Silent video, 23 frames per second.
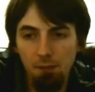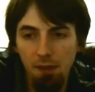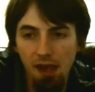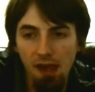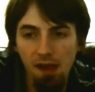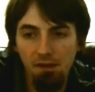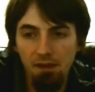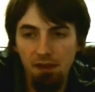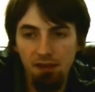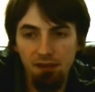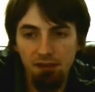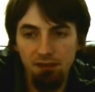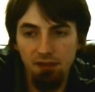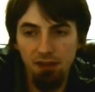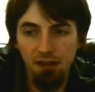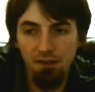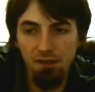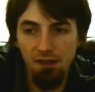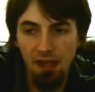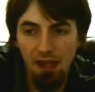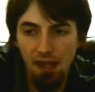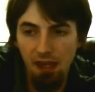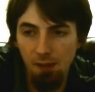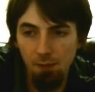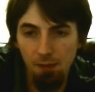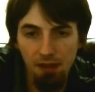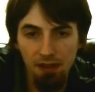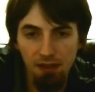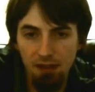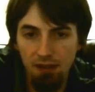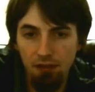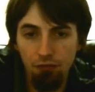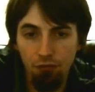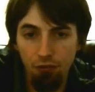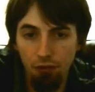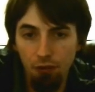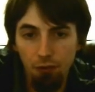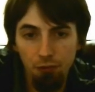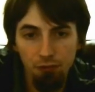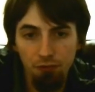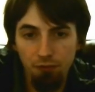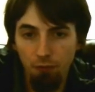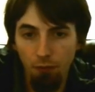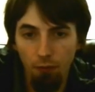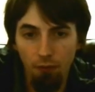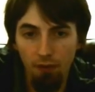band that has done the anime
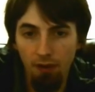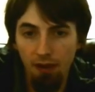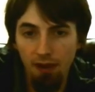intros for